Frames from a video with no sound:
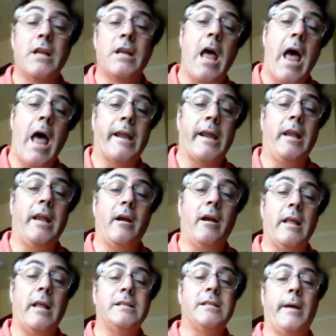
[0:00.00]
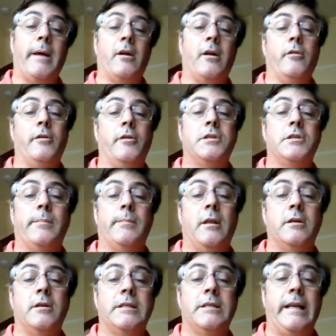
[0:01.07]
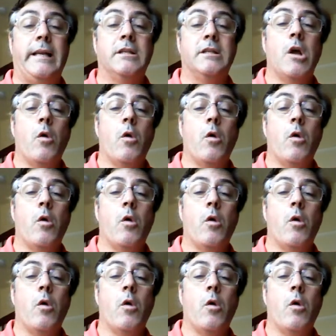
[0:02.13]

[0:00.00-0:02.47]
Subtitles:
I could care less about all those smaller scenes.